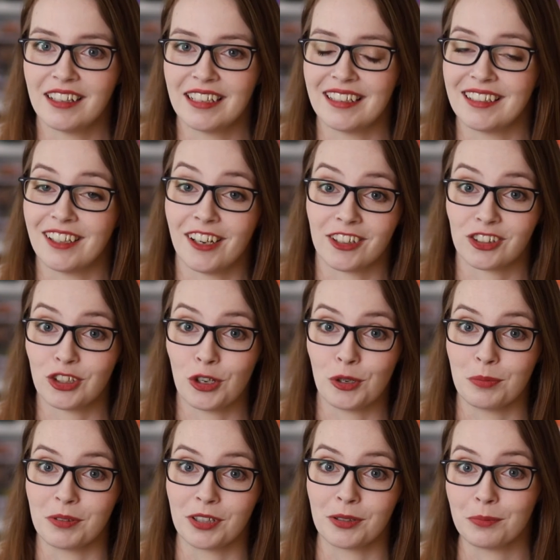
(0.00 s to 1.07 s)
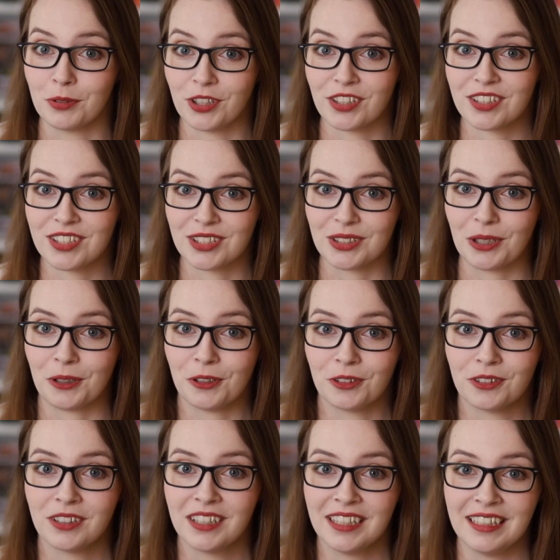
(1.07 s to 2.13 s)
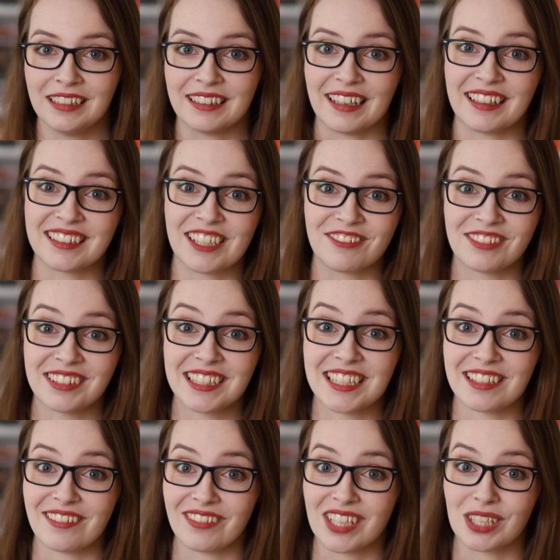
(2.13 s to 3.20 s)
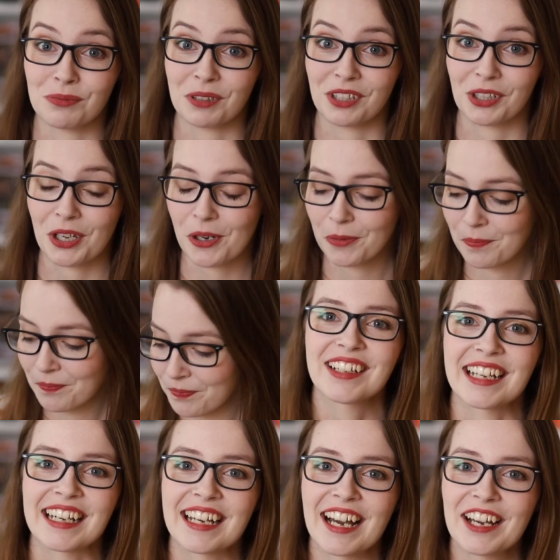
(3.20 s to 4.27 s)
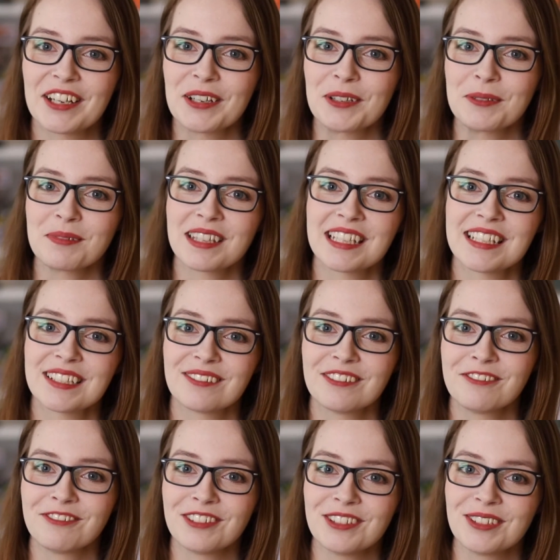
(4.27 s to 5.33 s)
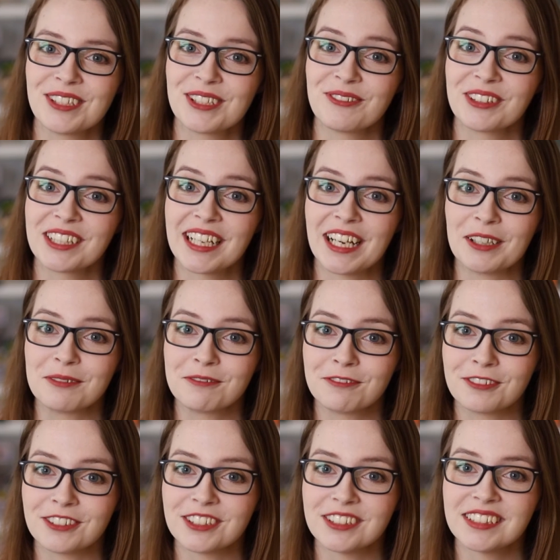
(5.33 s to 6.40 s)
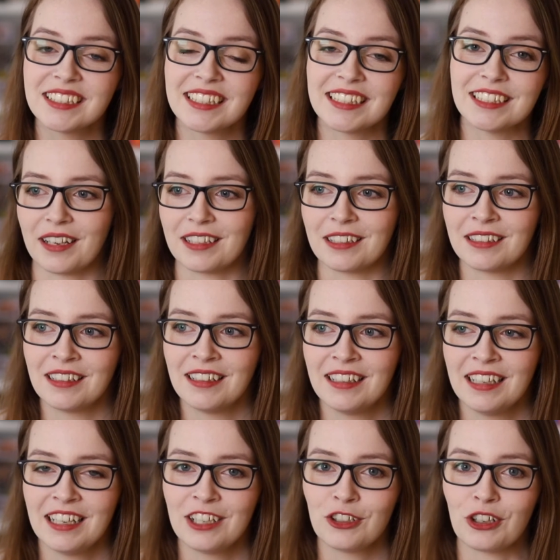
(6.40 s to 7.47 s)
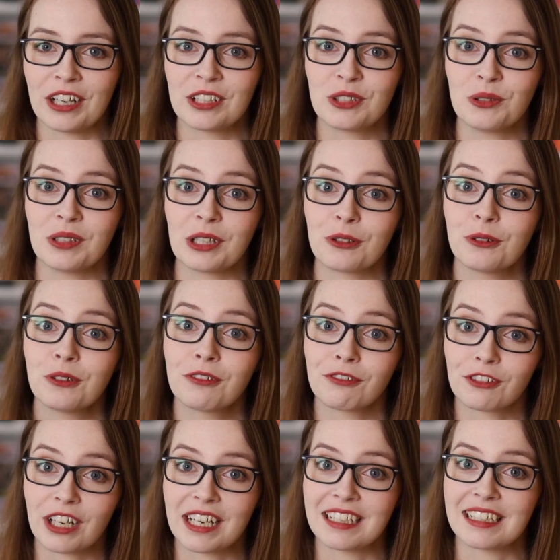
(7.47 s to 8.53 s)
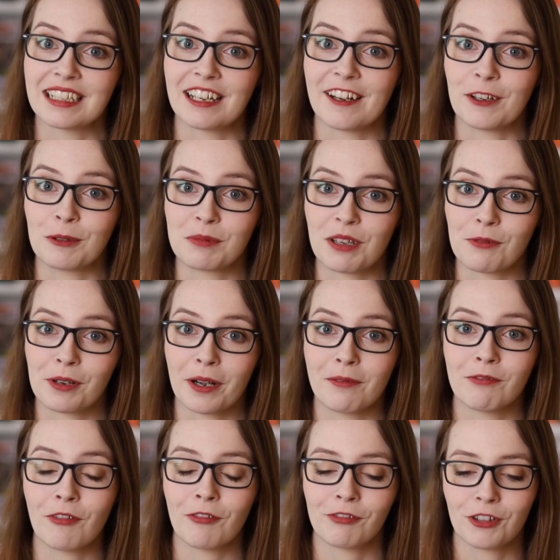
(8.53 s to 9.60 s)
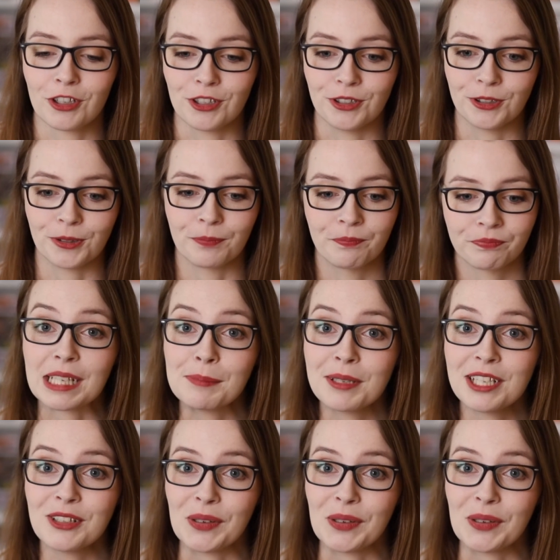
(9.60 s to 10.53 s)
October books. So yeah, definitely give this one a go. Okay, I hope these reviews were helpful. I tried to include a variety. I hope they were helpful for you. Let me